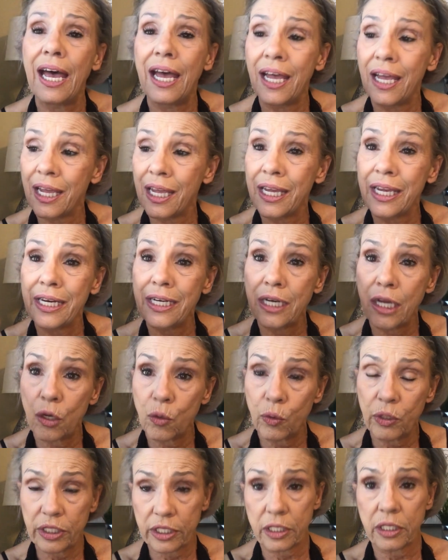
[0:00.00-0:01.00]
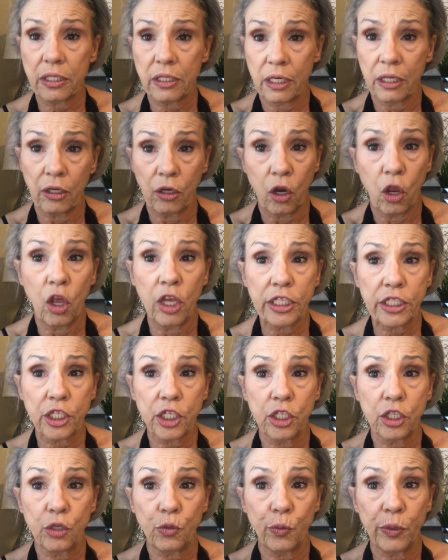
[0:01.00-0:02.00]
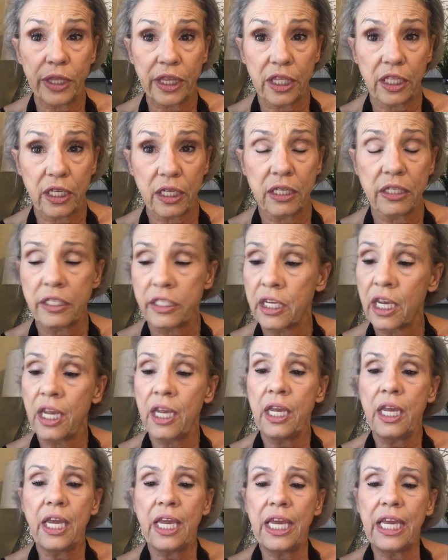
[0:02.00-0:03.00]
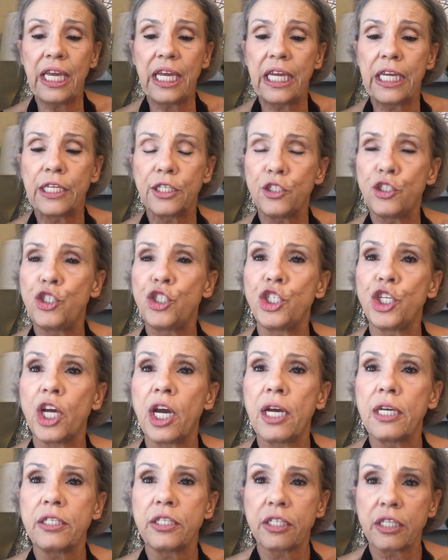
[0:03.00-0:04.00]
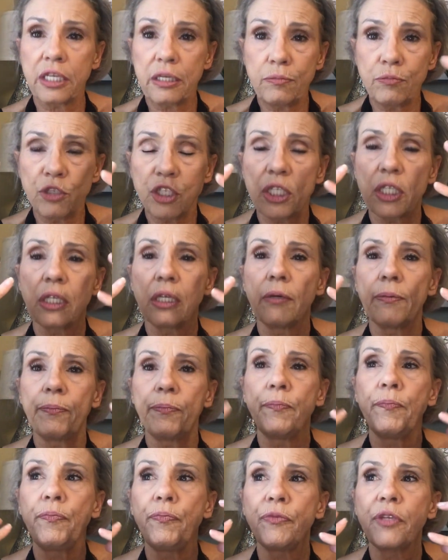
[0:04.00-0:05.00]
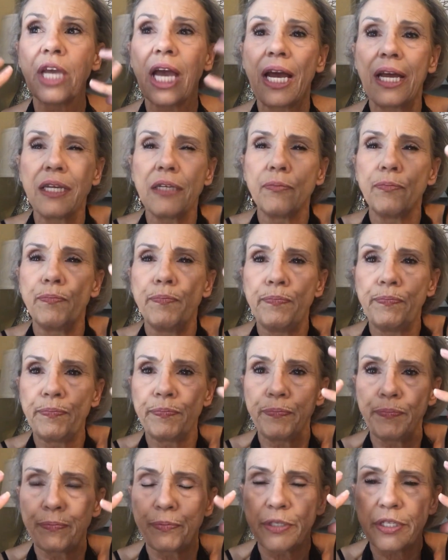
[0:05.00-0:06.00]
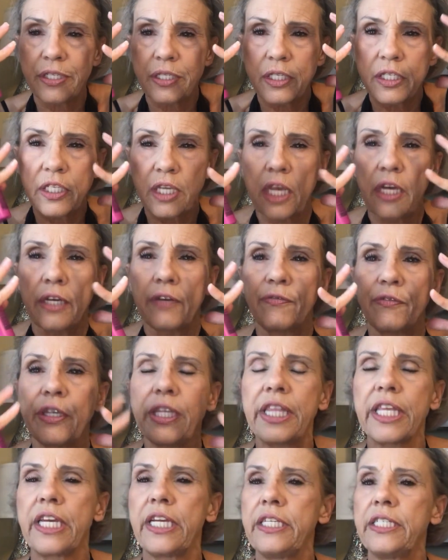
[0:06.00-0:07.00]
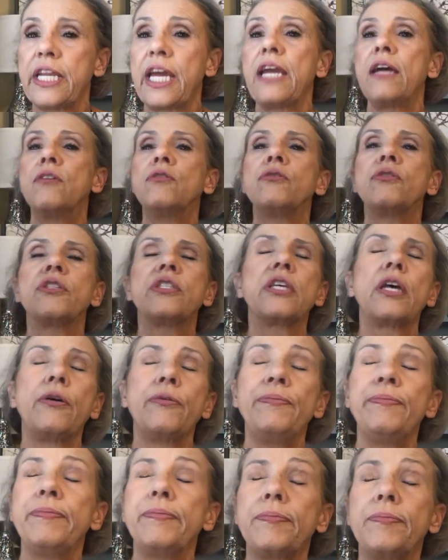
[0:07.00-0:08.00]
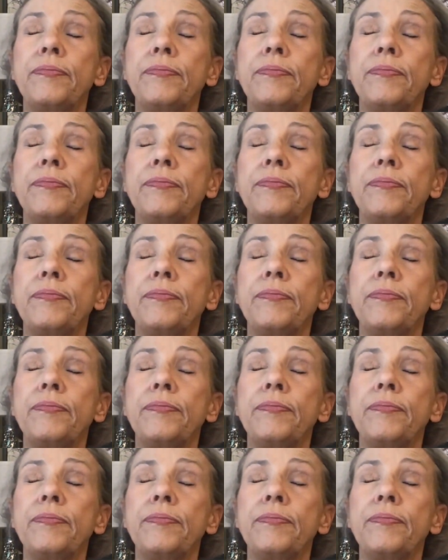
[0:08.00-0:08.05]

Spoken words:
I know it's a lot to do with this. It just seems to kind of set everything down. So